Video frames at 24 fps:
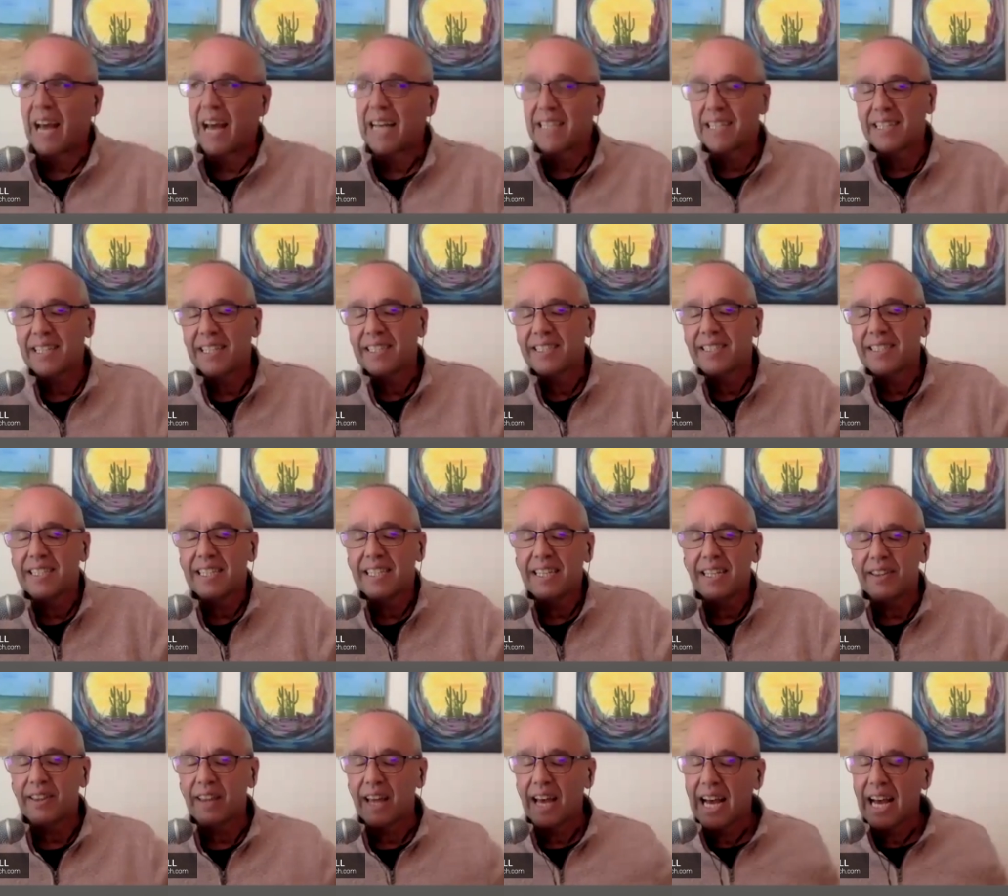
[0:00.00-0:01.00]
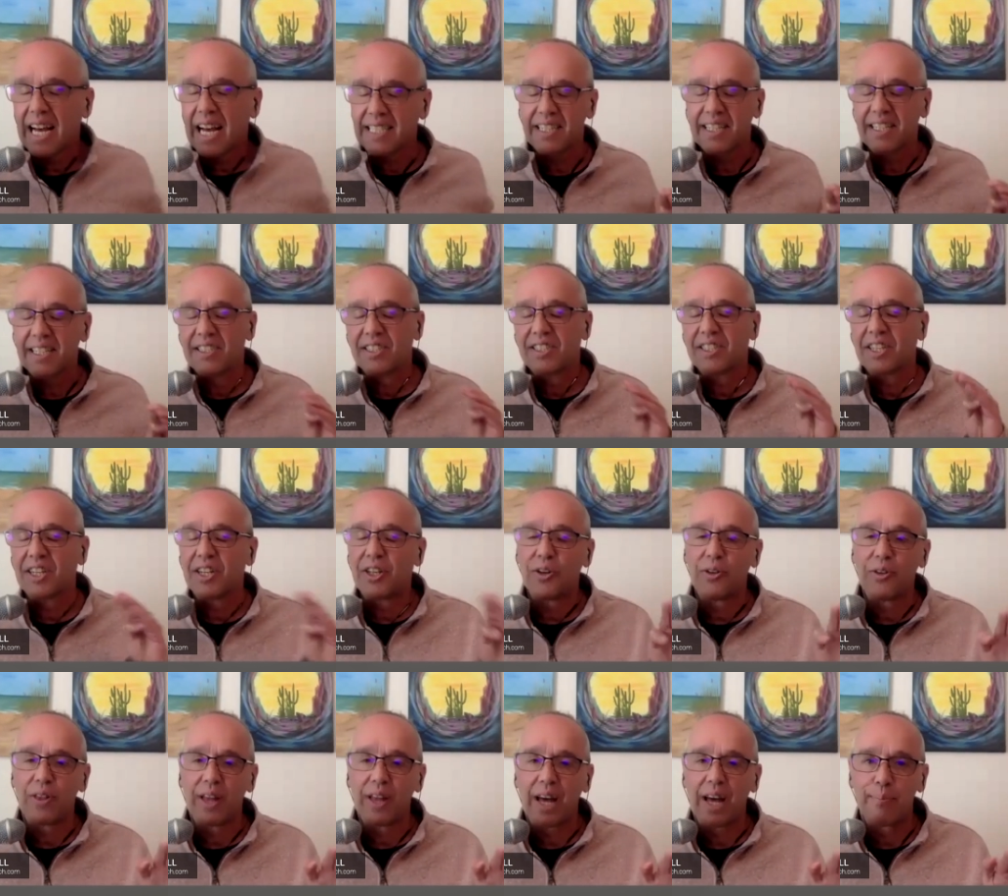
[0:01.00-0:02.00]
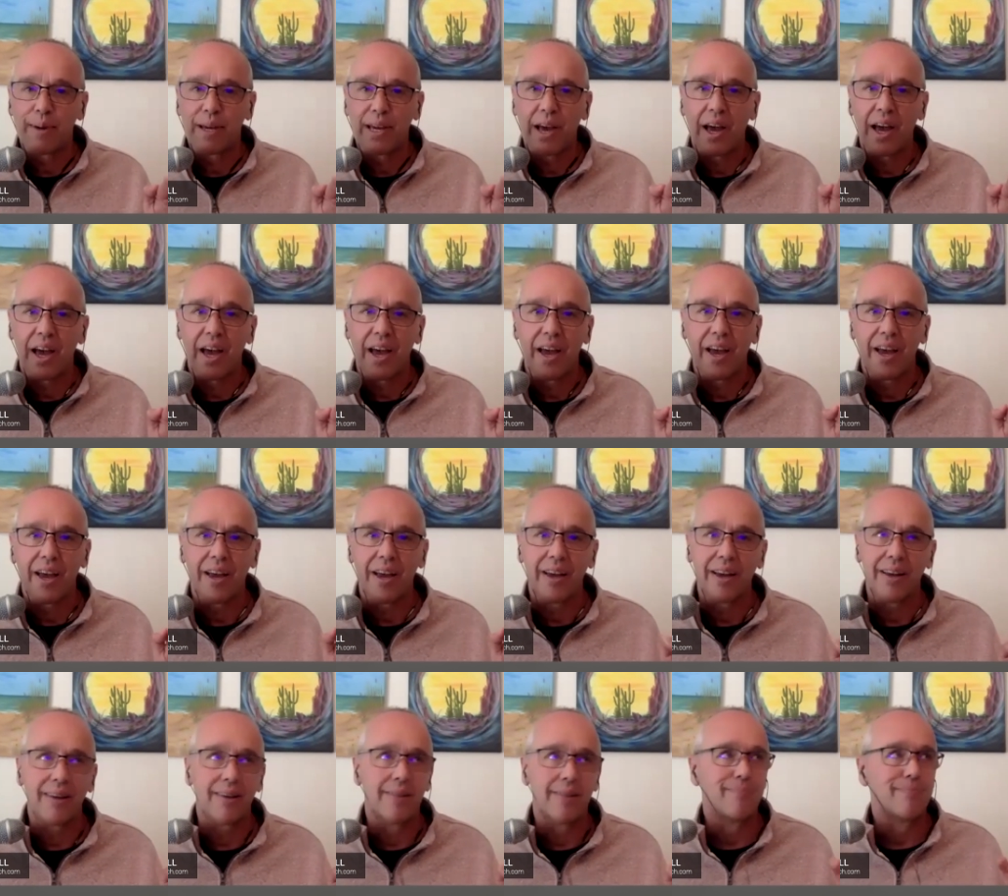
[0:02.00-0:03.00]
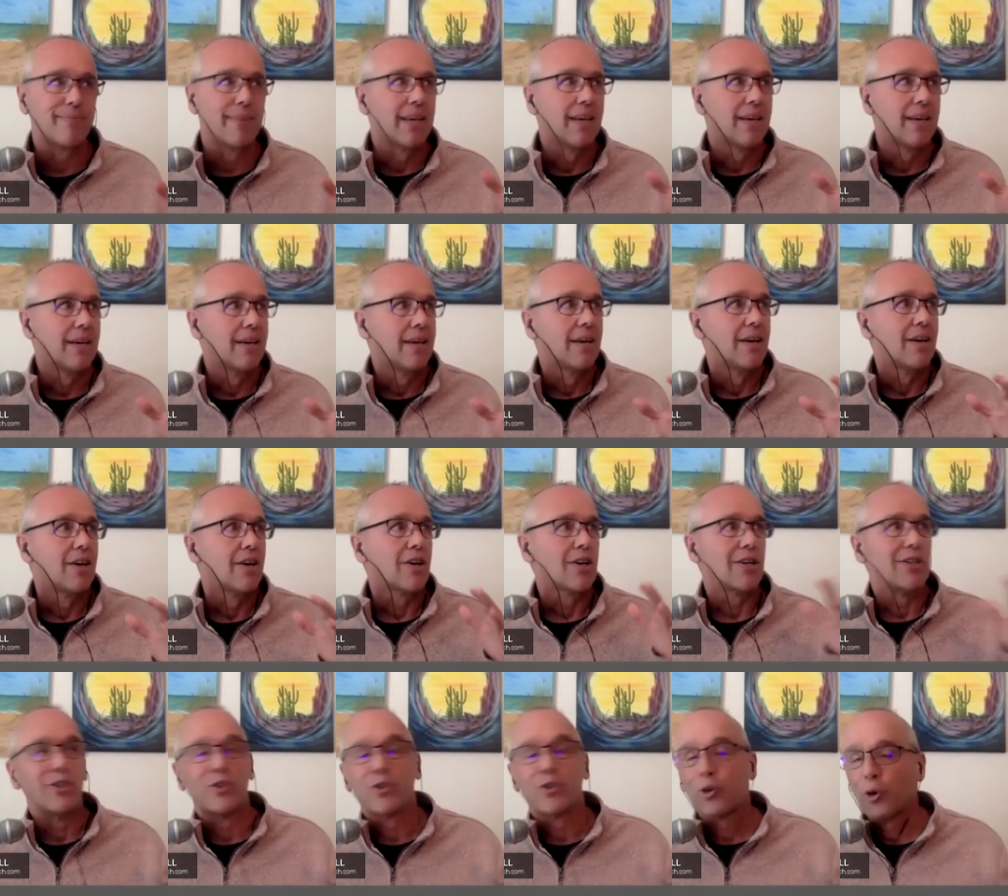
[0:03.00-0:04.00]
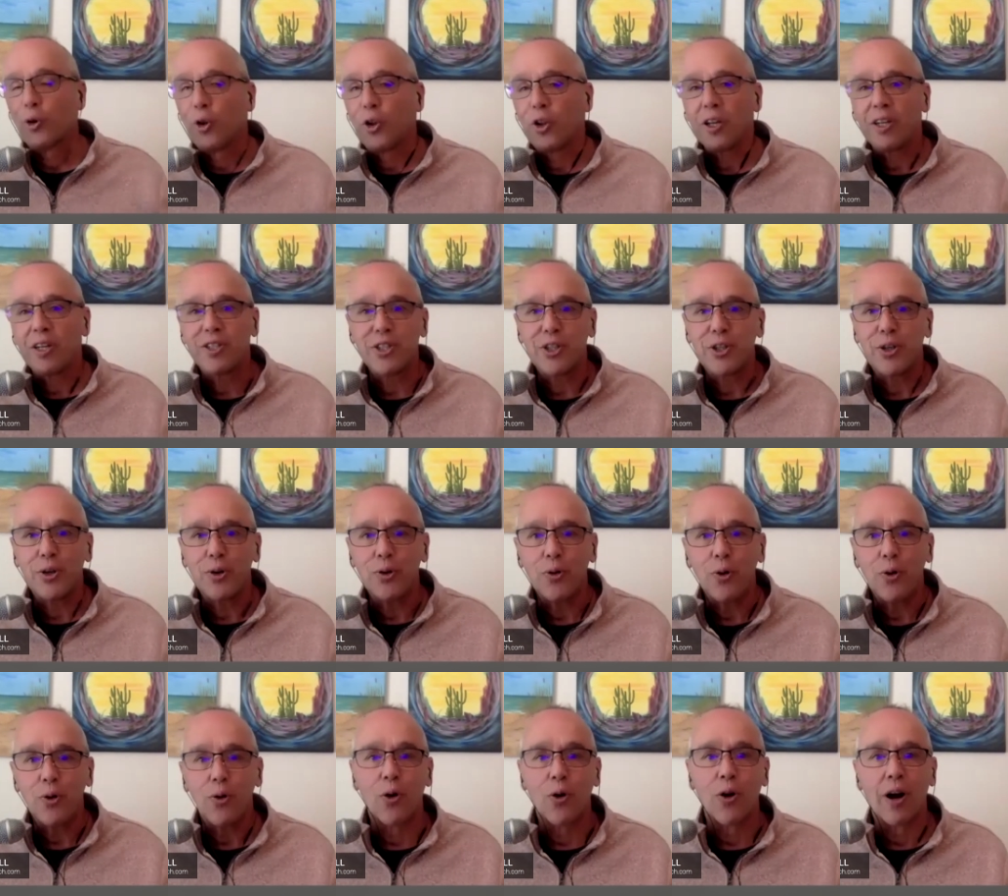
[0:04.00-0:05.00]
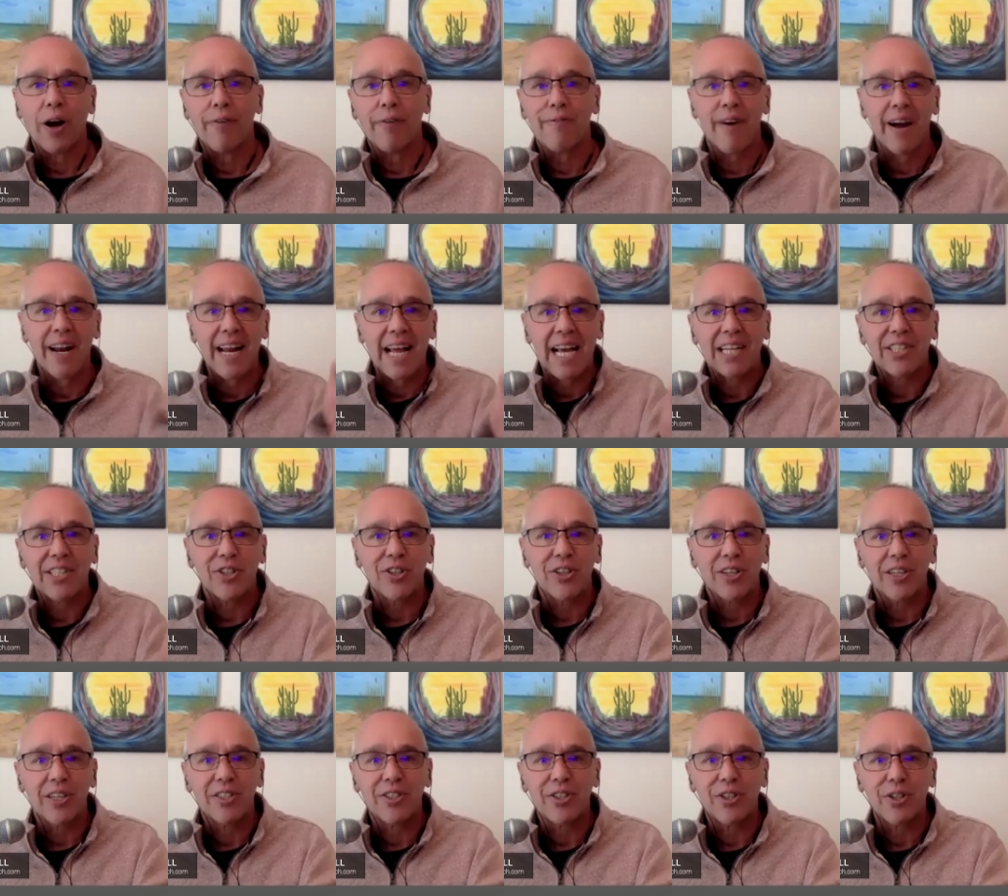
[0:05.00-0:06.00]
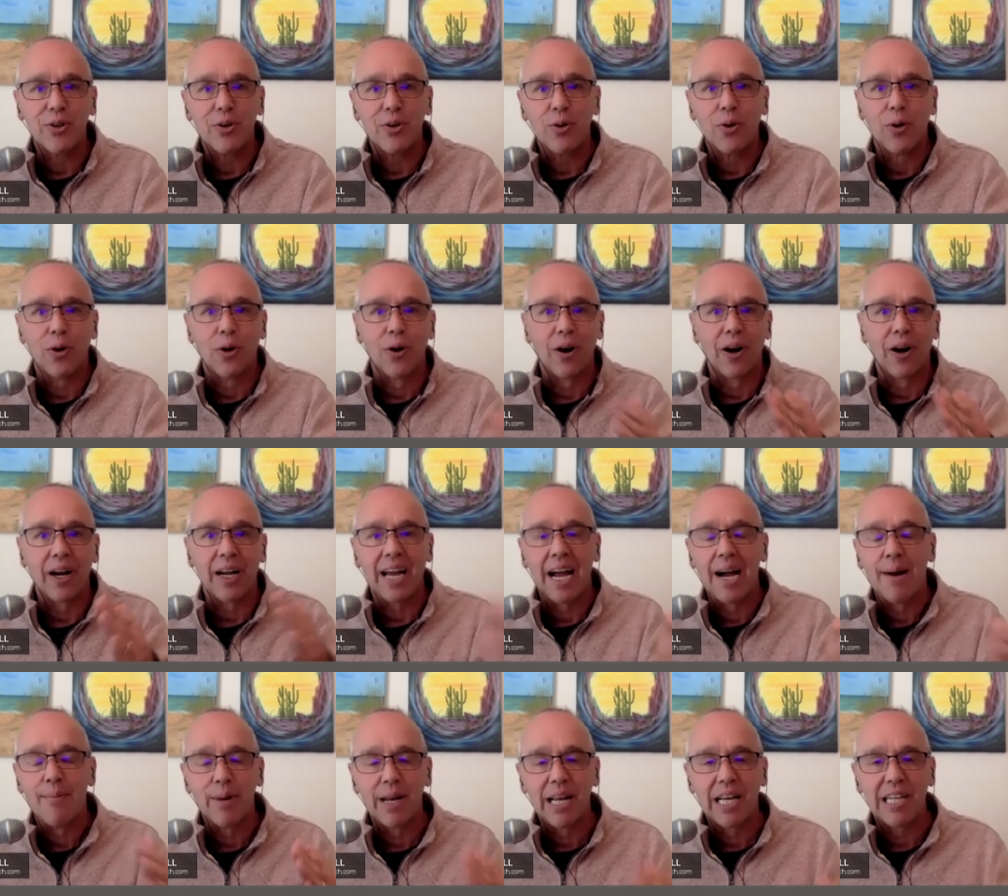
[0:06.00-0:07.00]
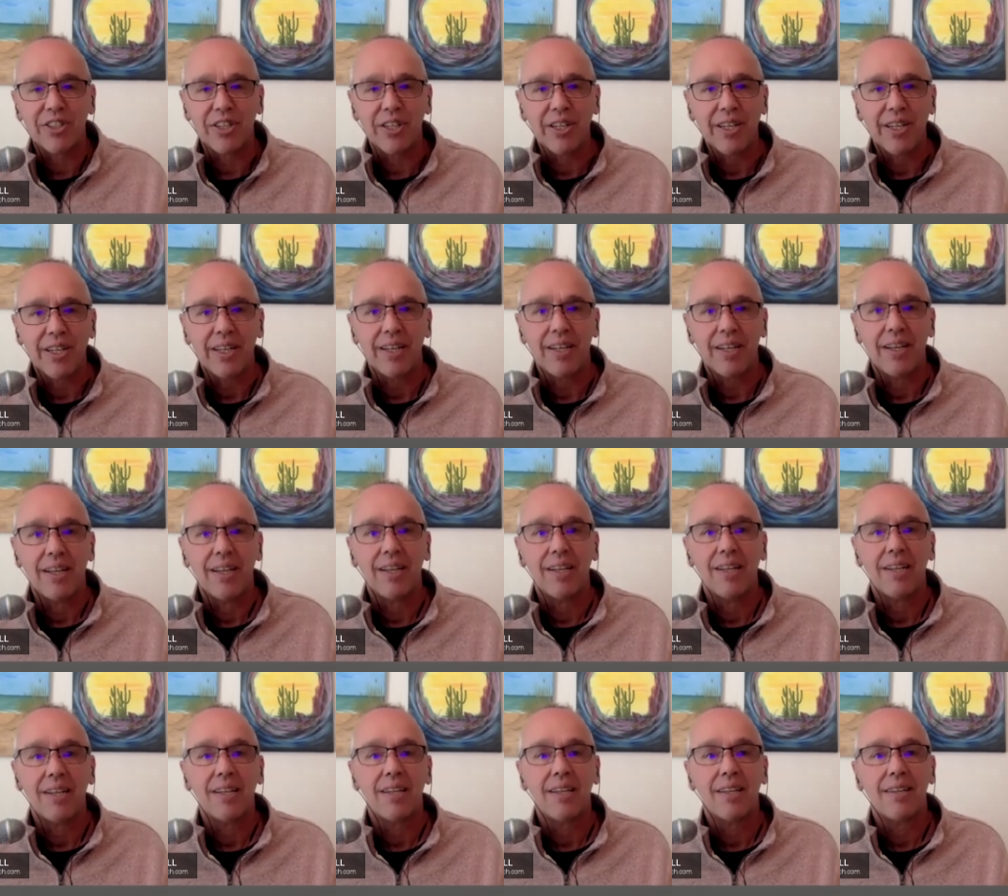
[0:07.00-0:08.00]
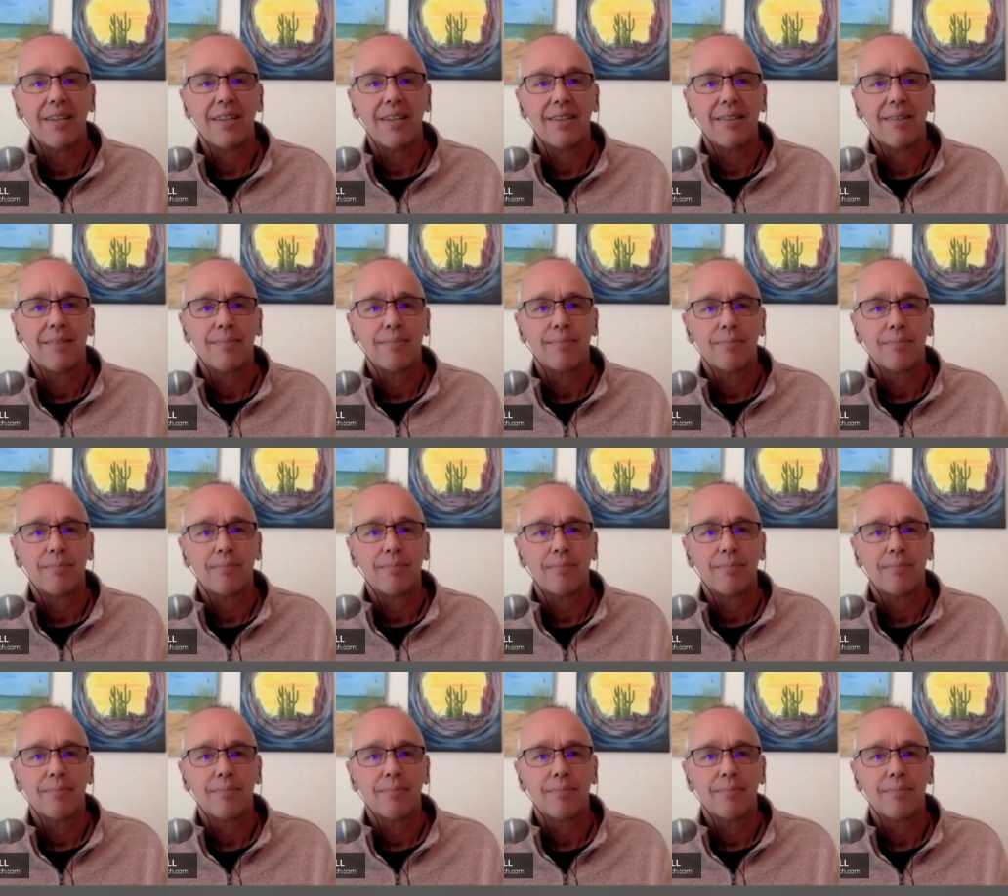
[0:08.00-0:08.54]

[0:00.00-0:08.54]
hesitancy, the hesitance to do that, be a control issue or a financial issue or a combination? I